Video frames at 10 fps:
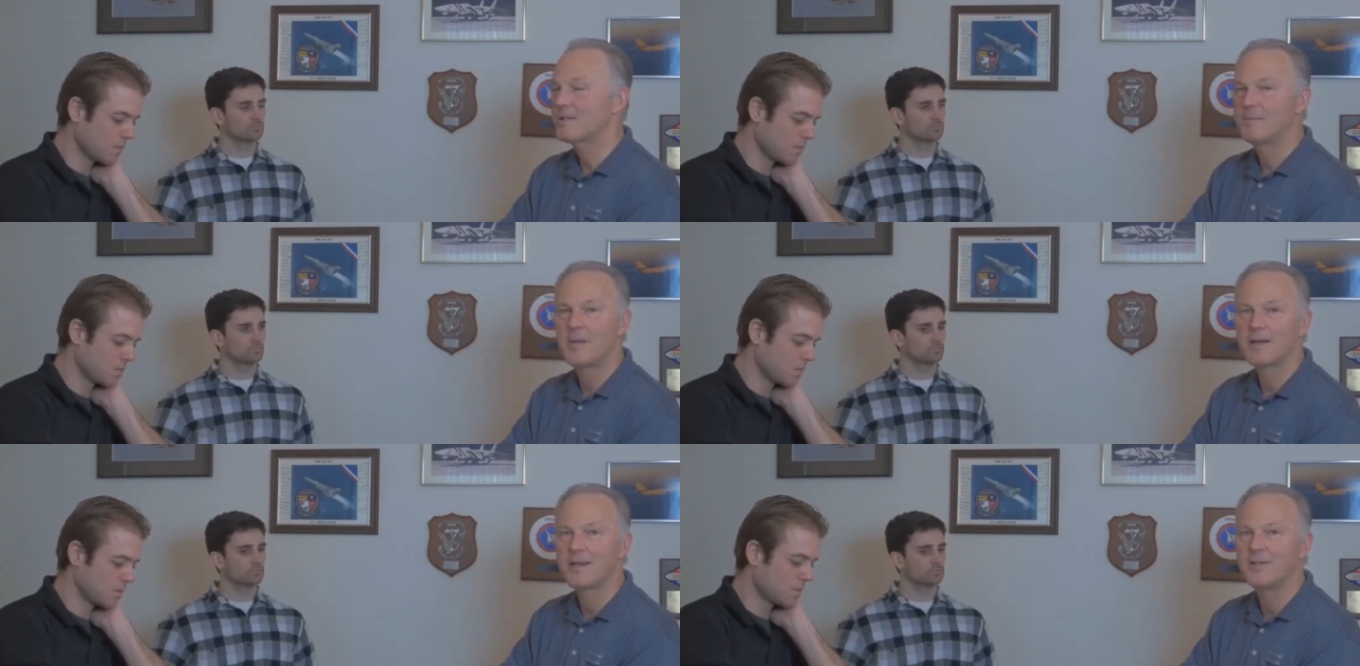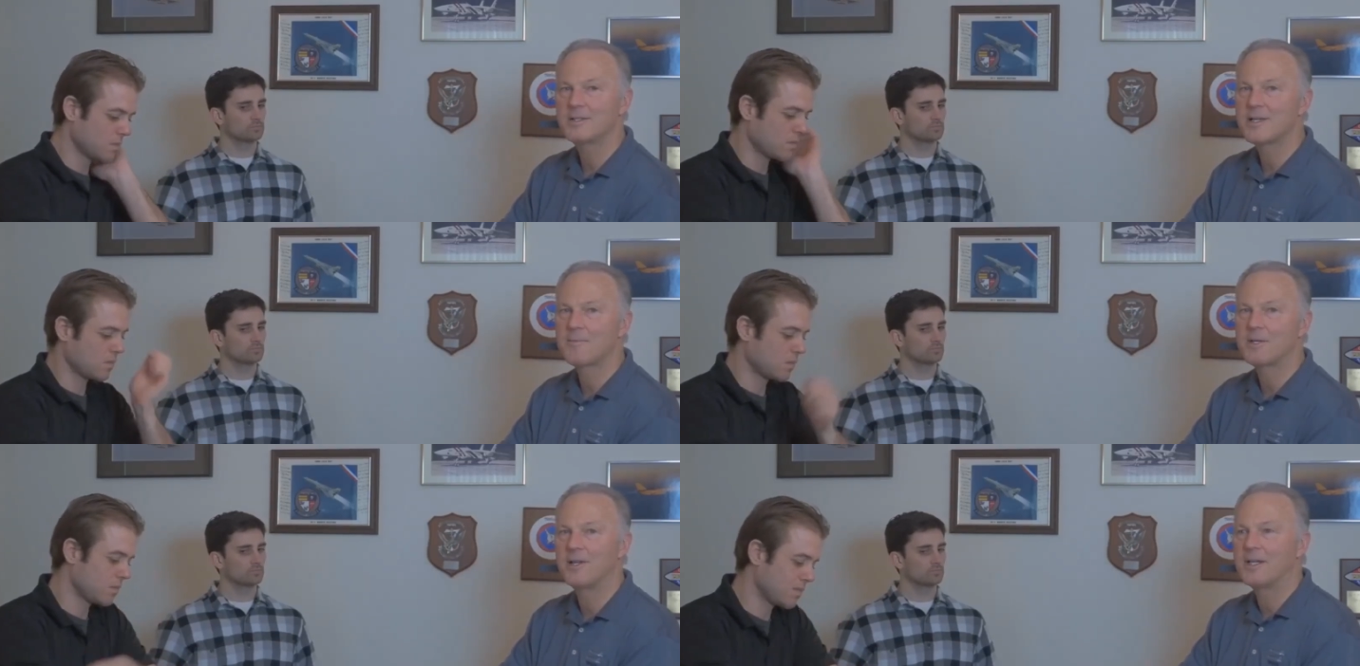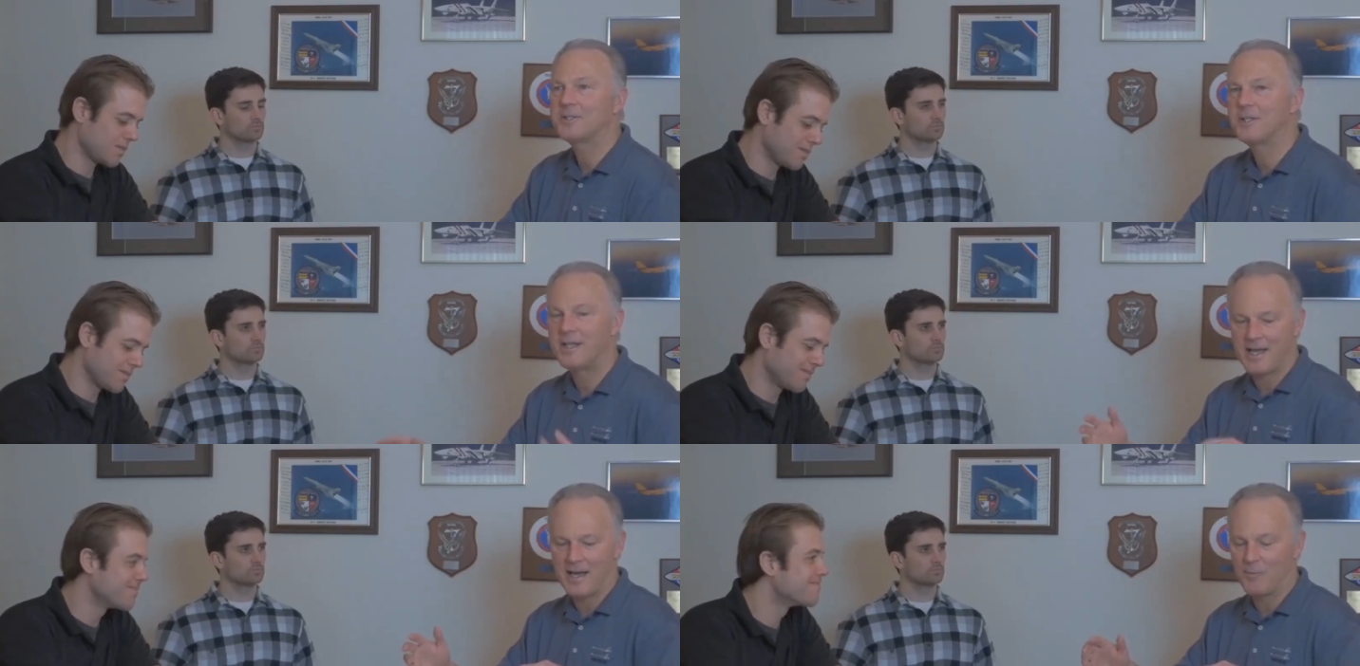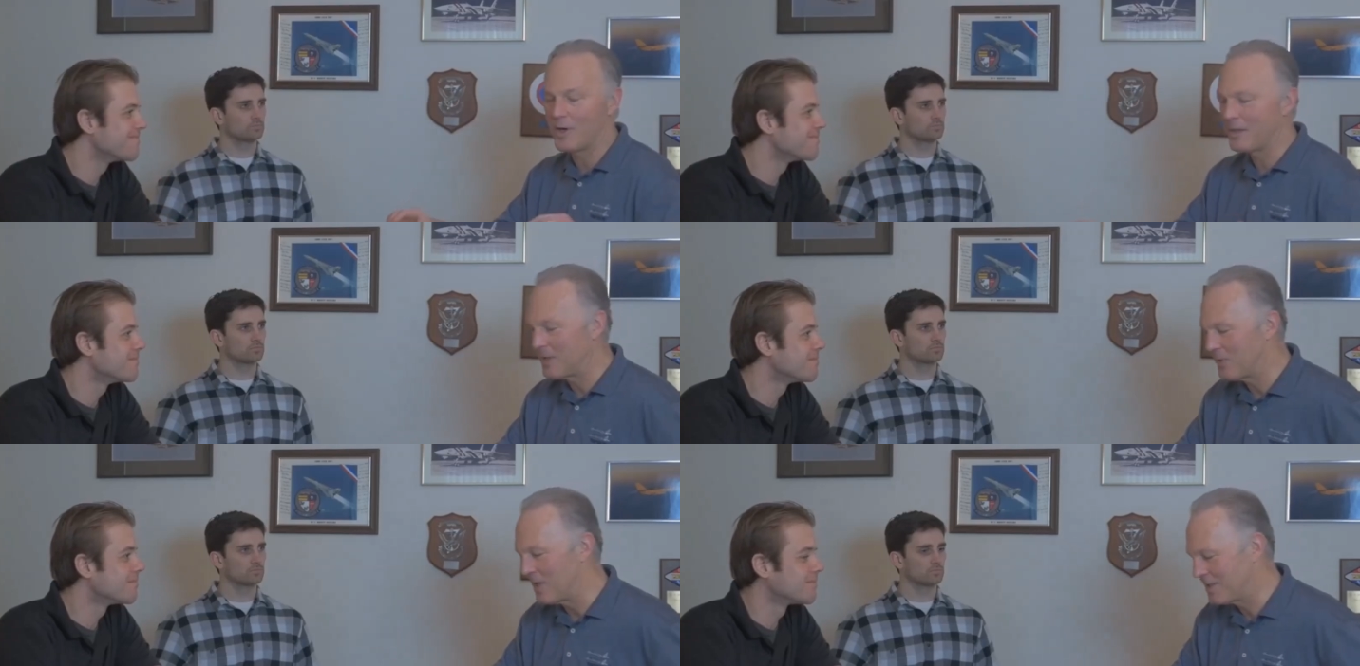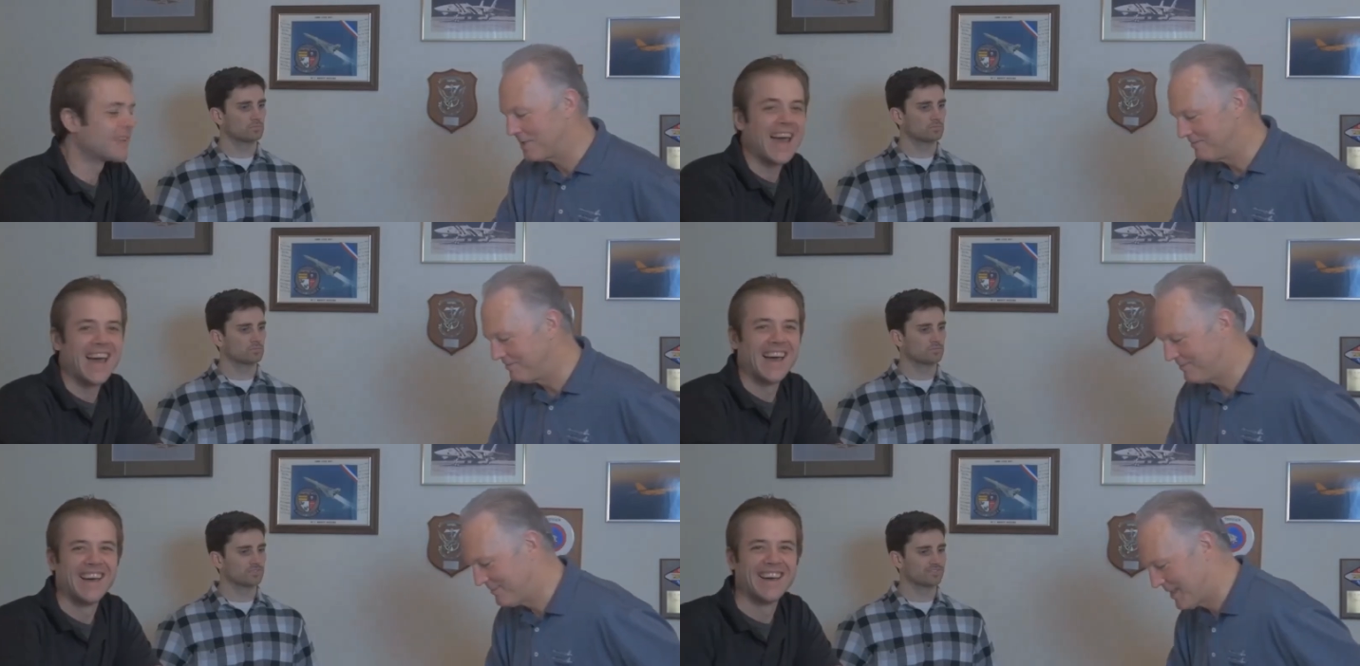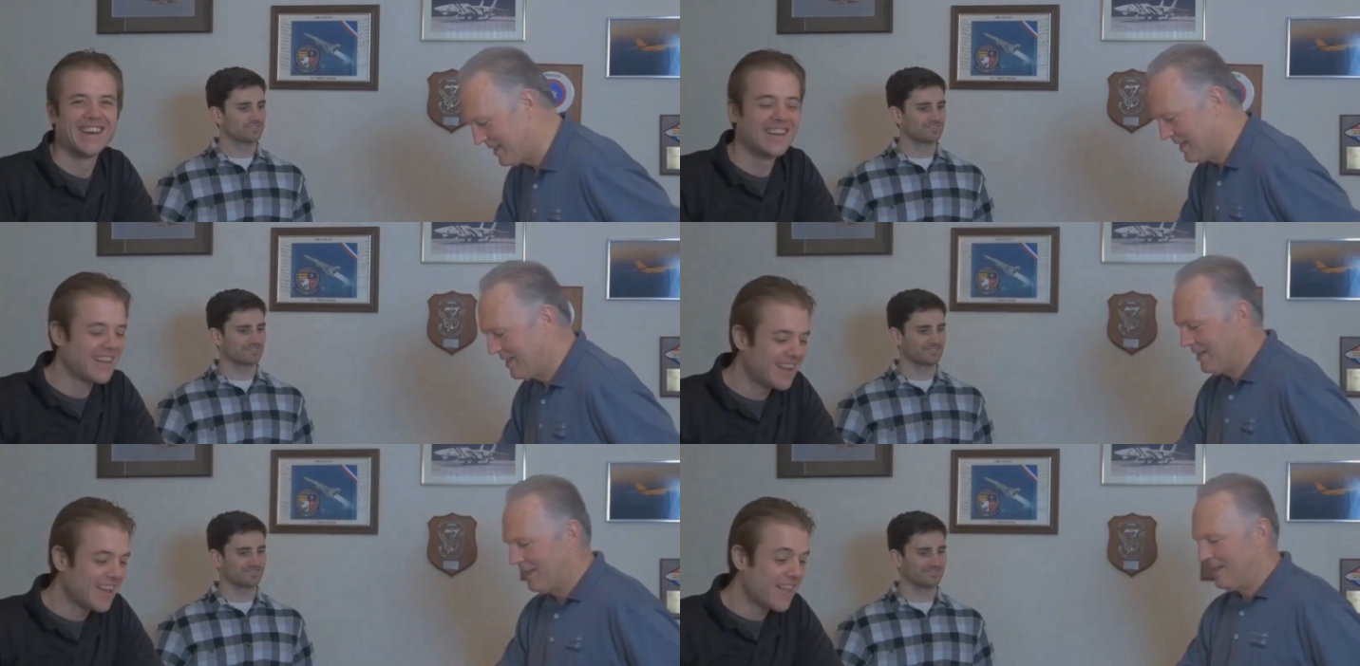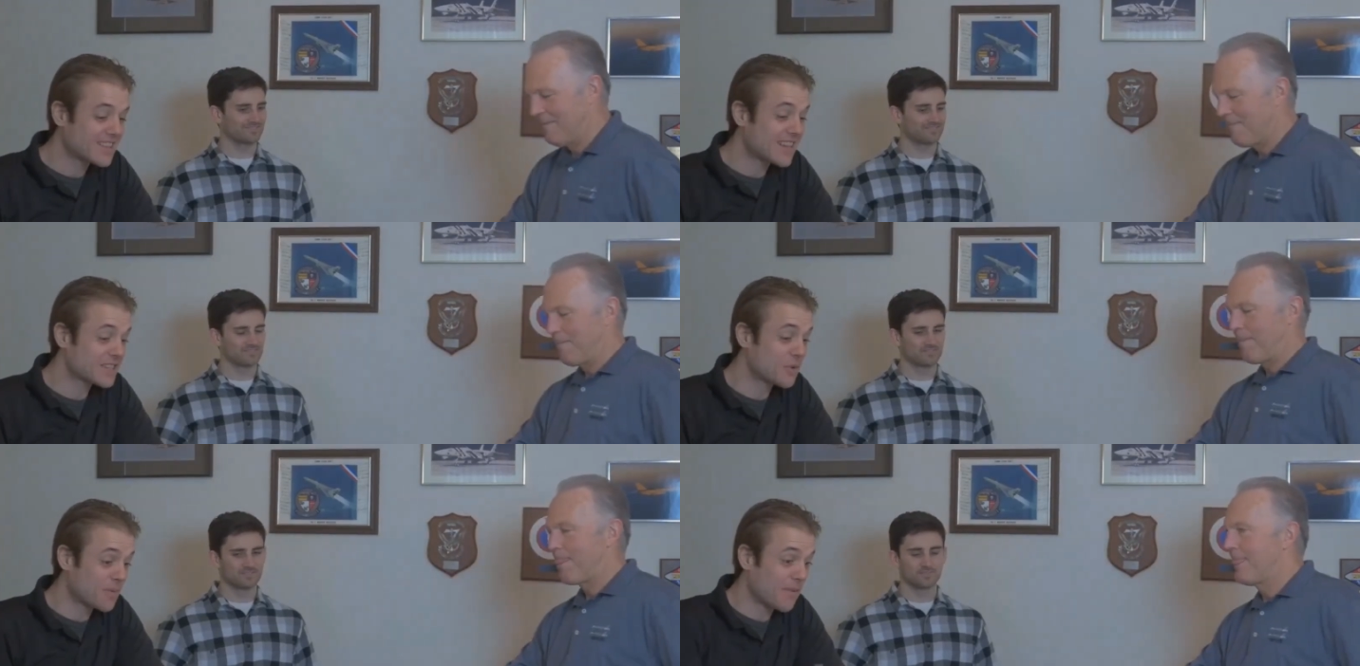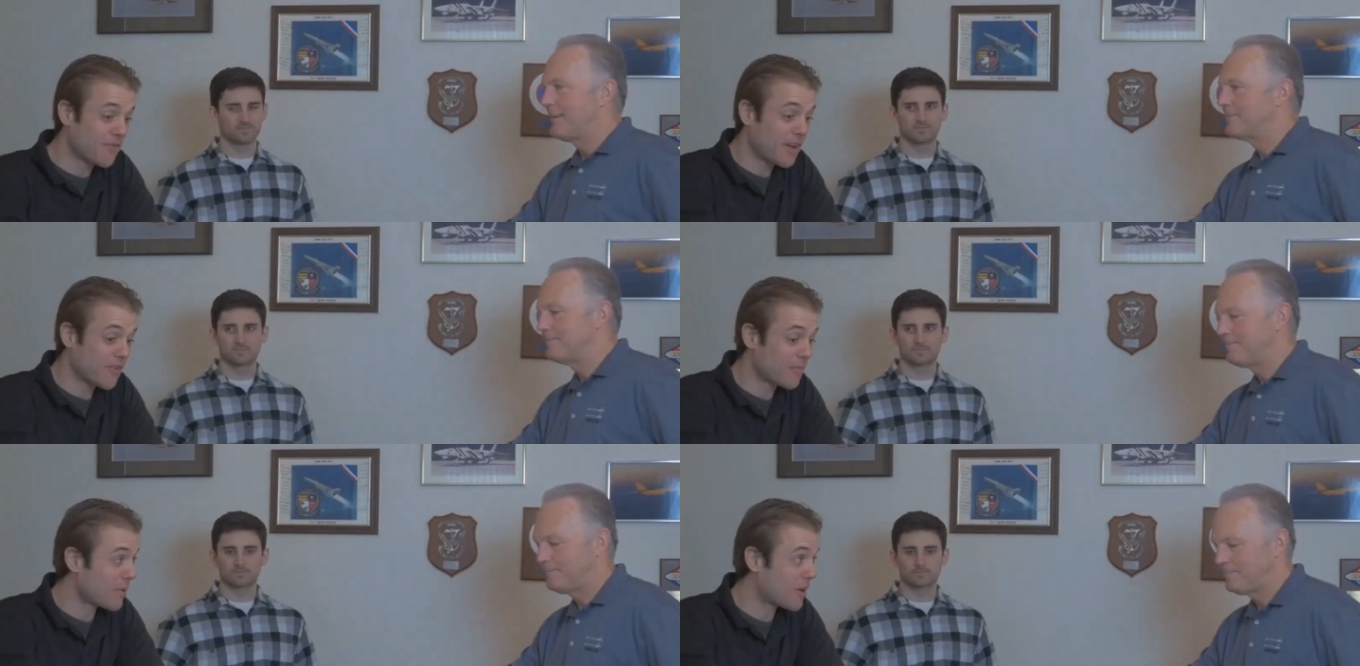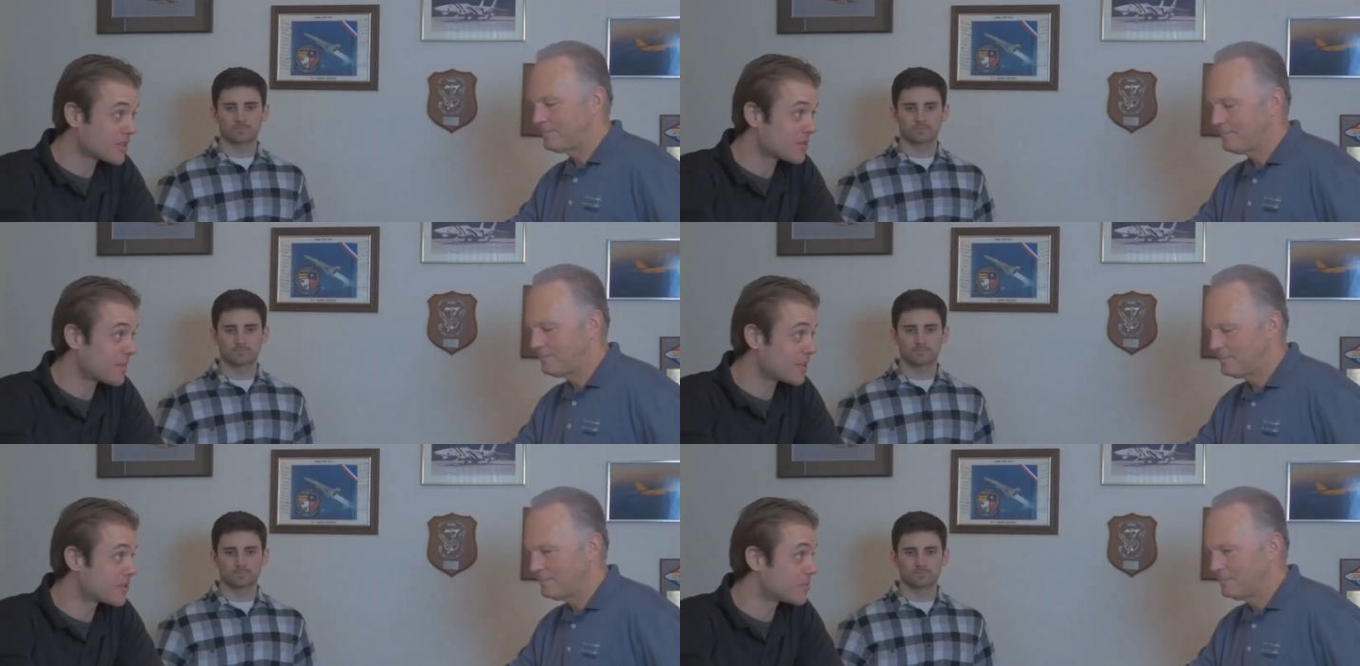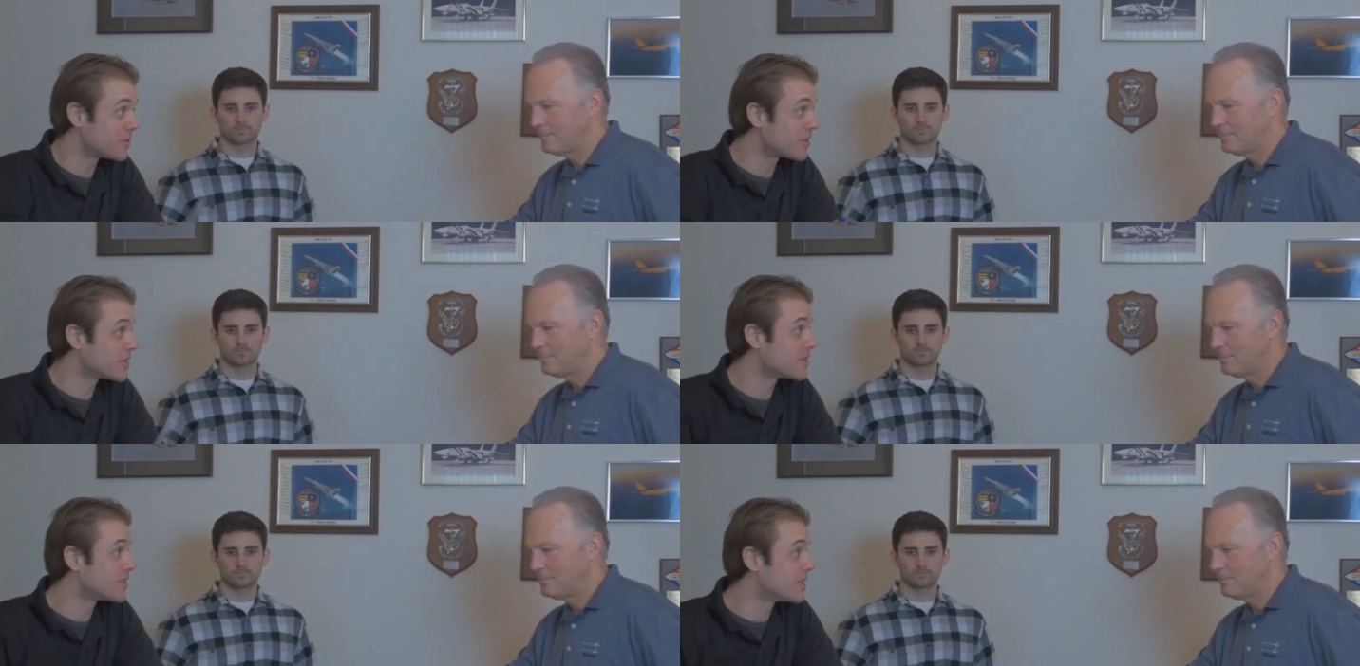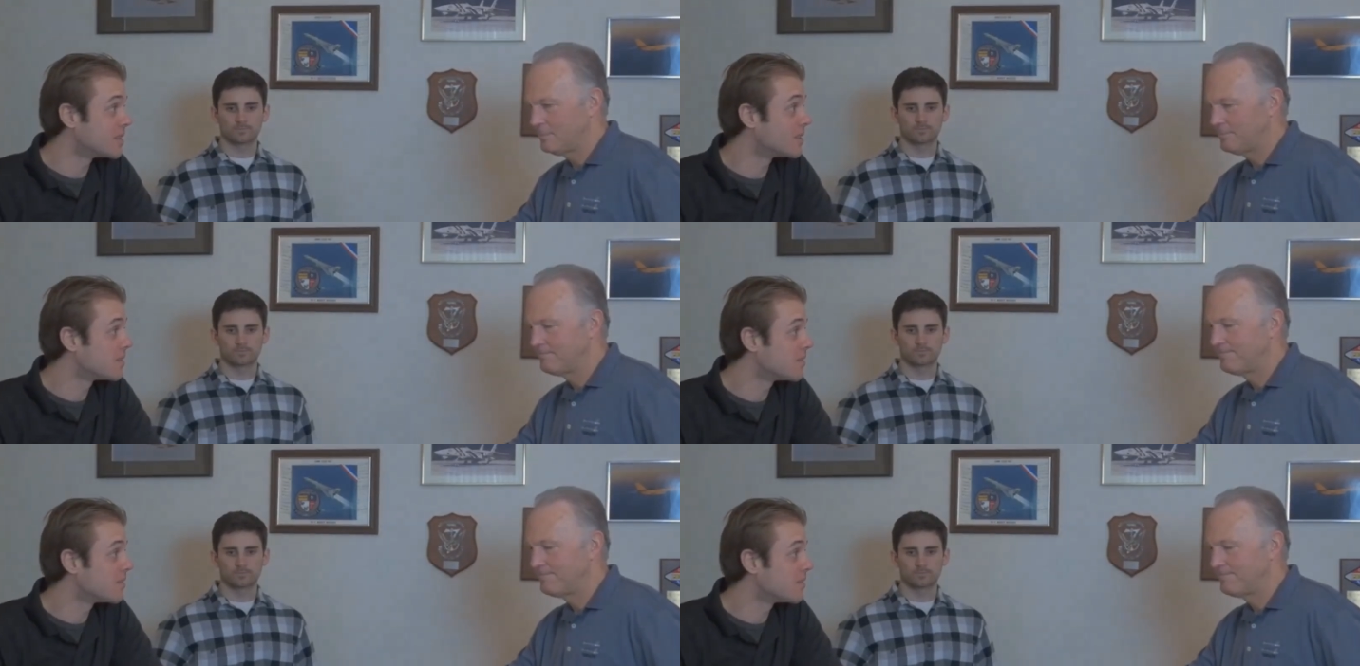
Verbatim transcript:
Speaker 1: I'm not giving a Top Gun lecture today, I'm wearing my watch.
Speaker 2: That's actually one of my favorite parts about your book is the